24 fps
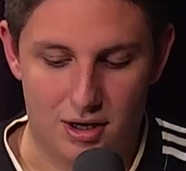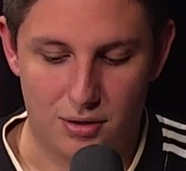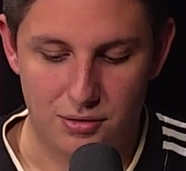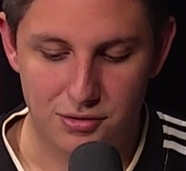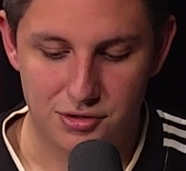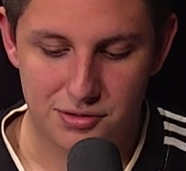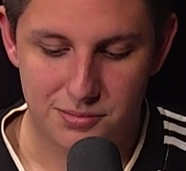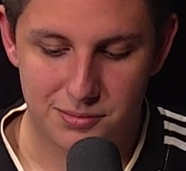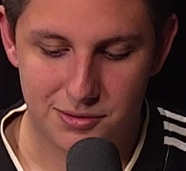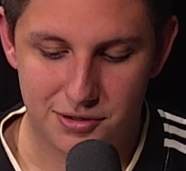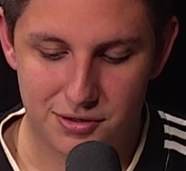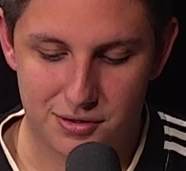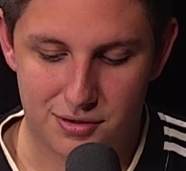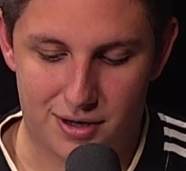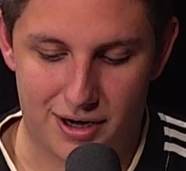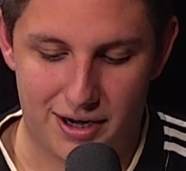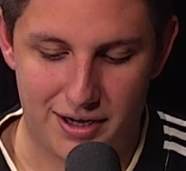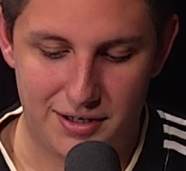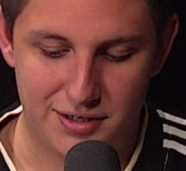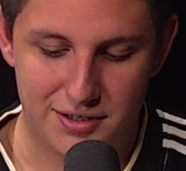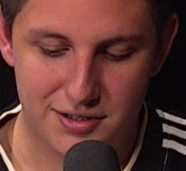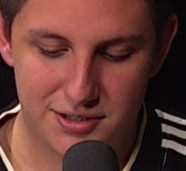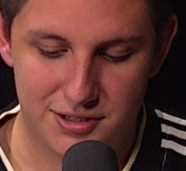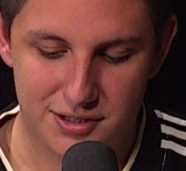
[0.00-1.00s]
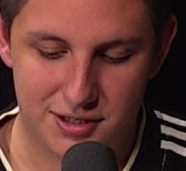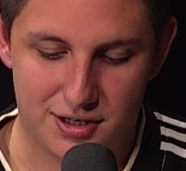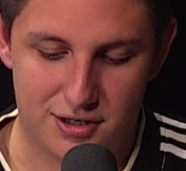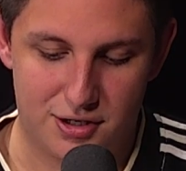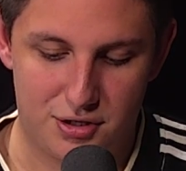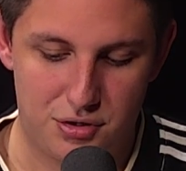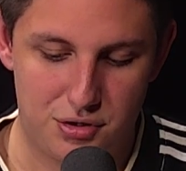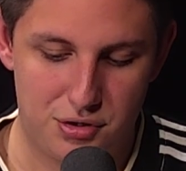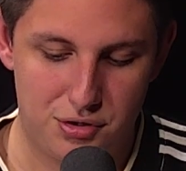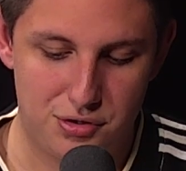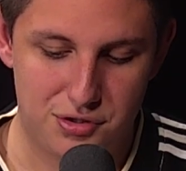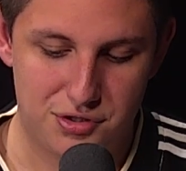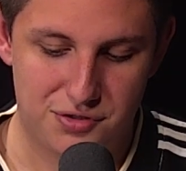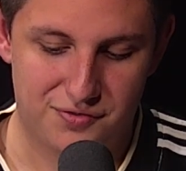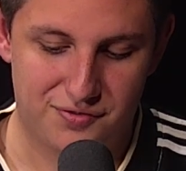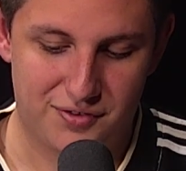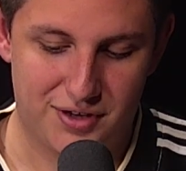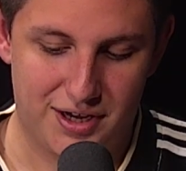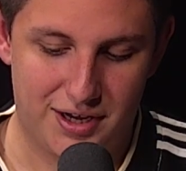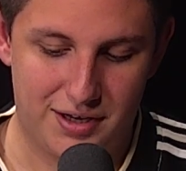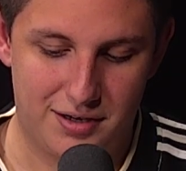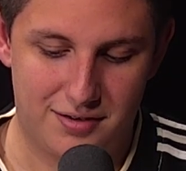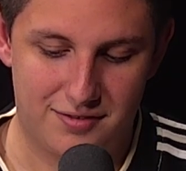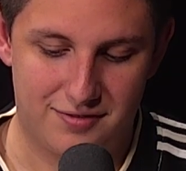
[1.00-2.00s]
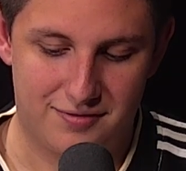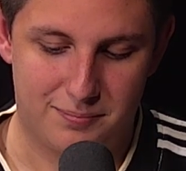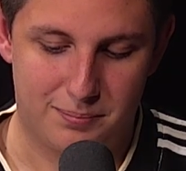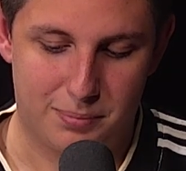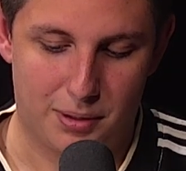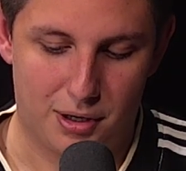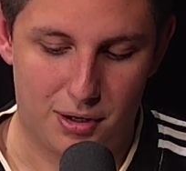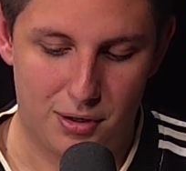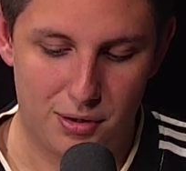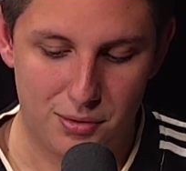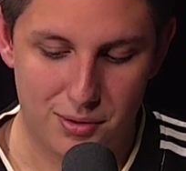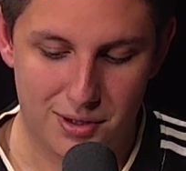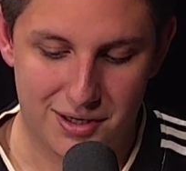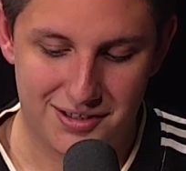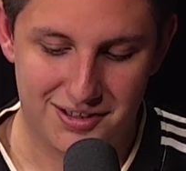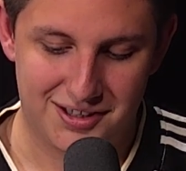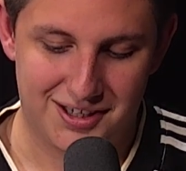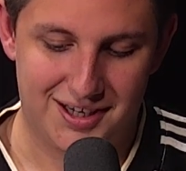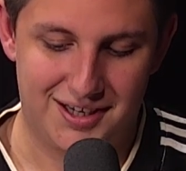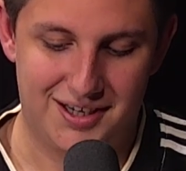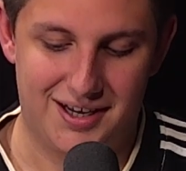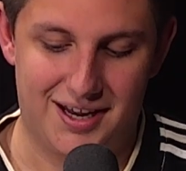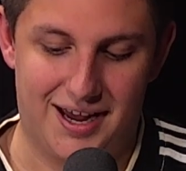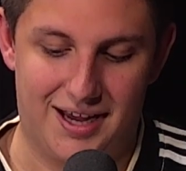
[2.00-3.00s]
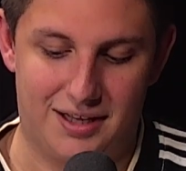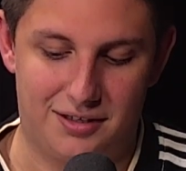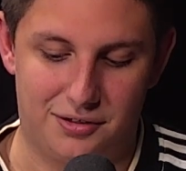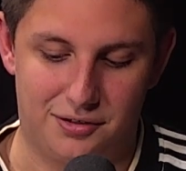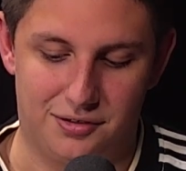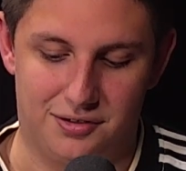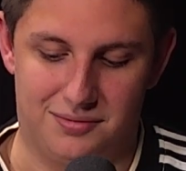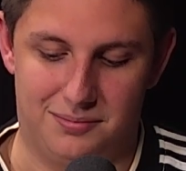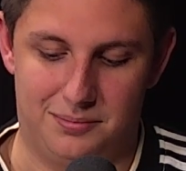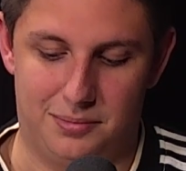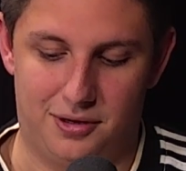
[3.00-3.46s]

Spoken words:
Ultimate greatness, a huge fan of Bo and Ed Allen.